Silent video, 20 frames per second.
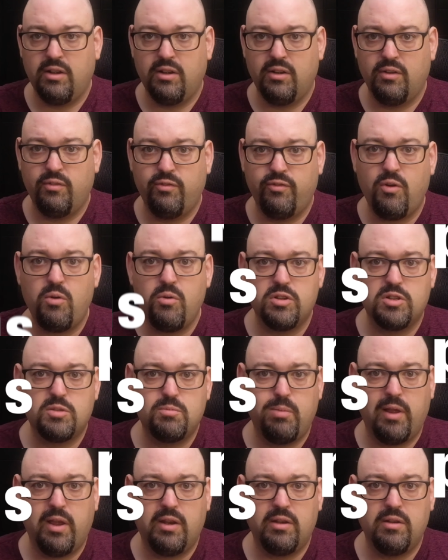focus
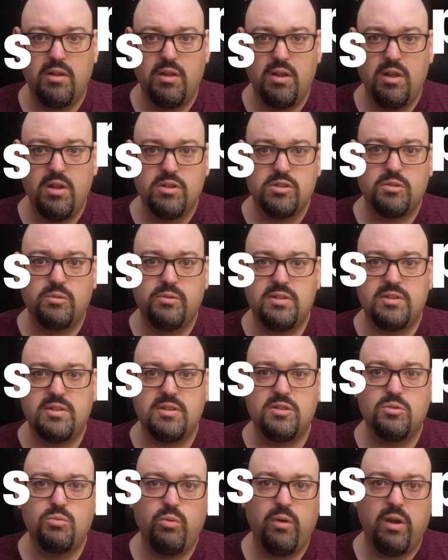plane. So this
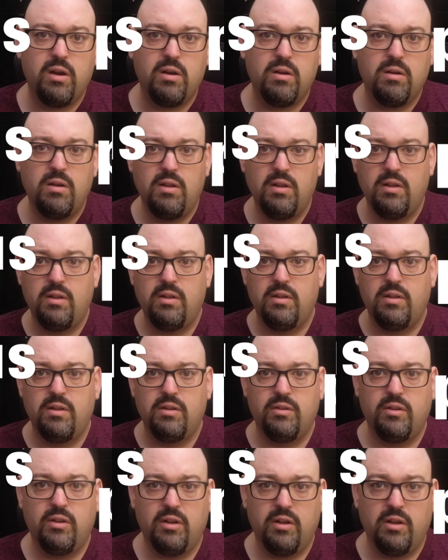is where
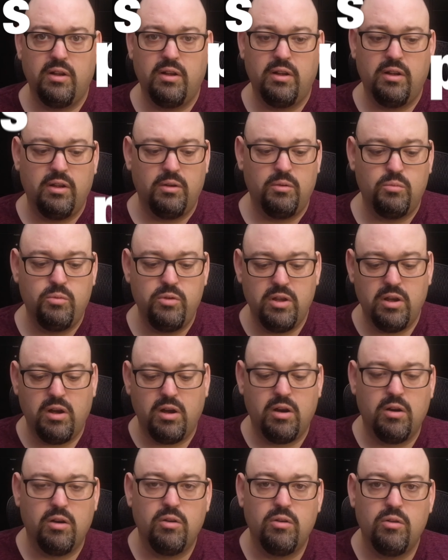we
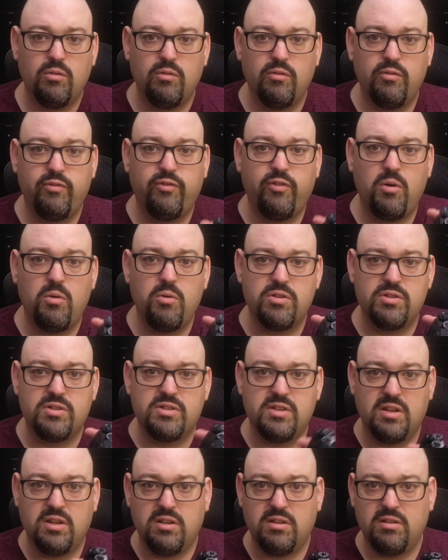are
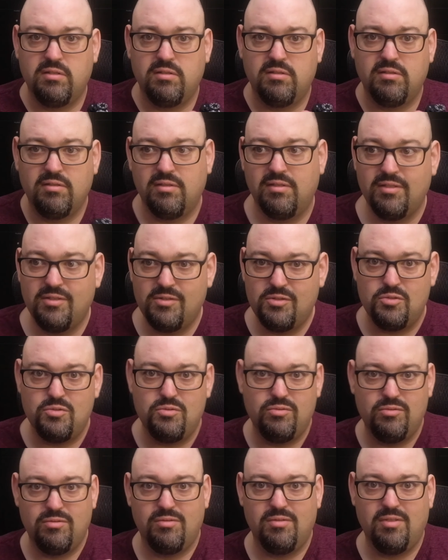focusing
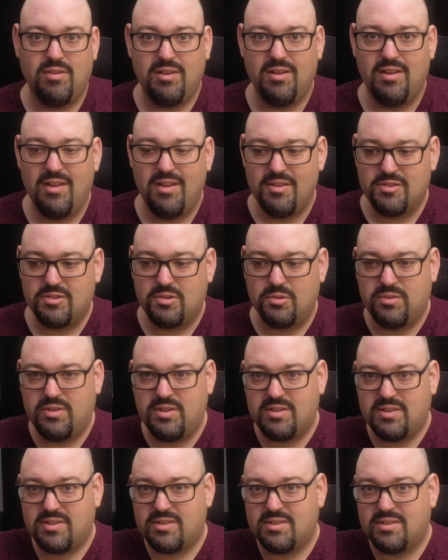to, right? So
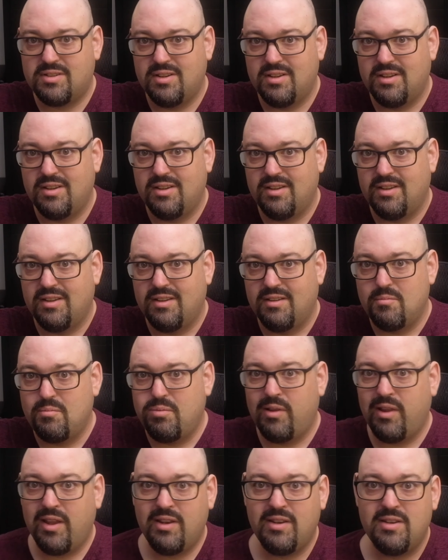this
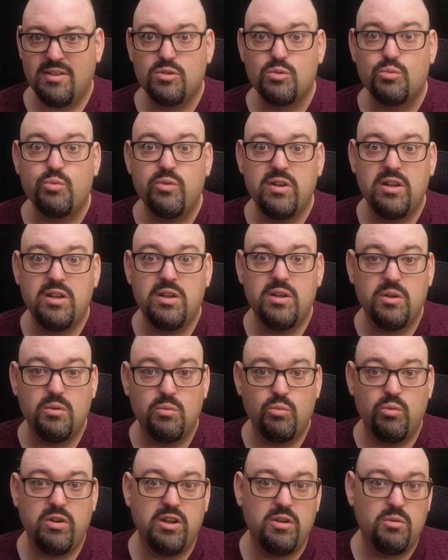plane is
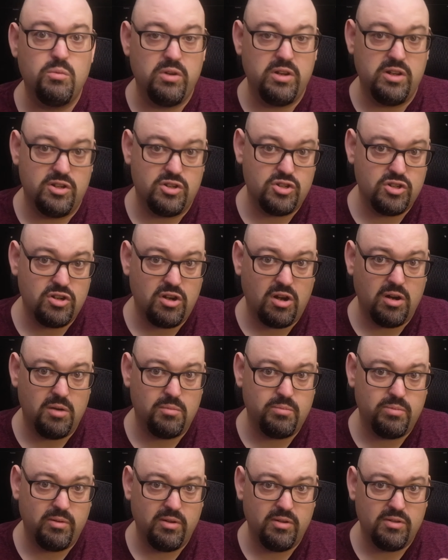really
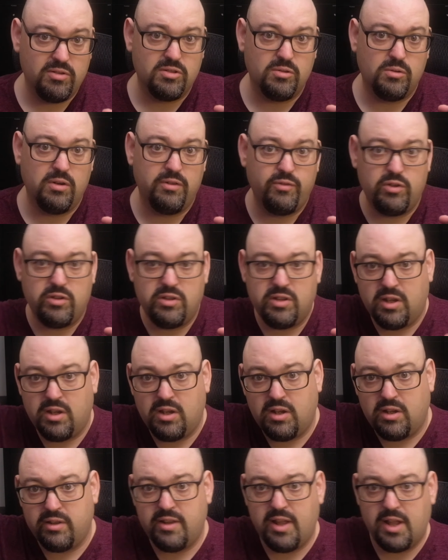sharp. So
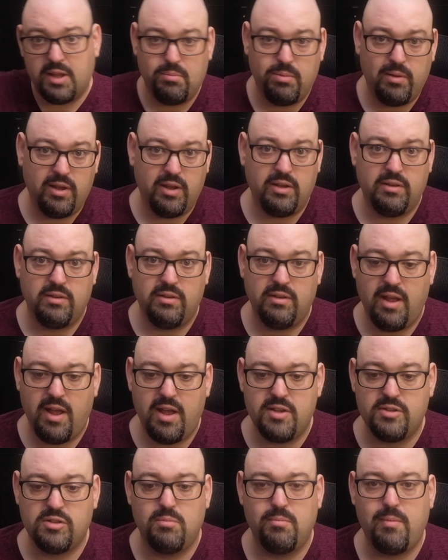everything on that plane
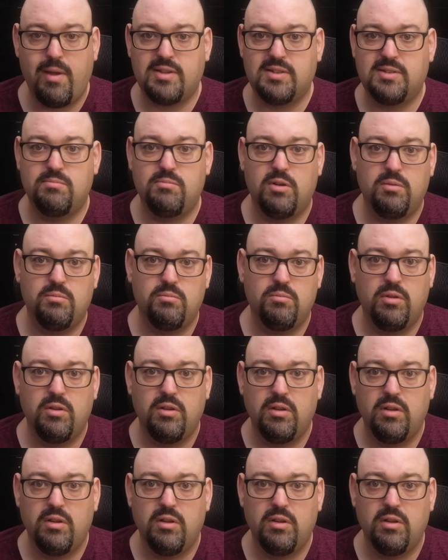has the maximum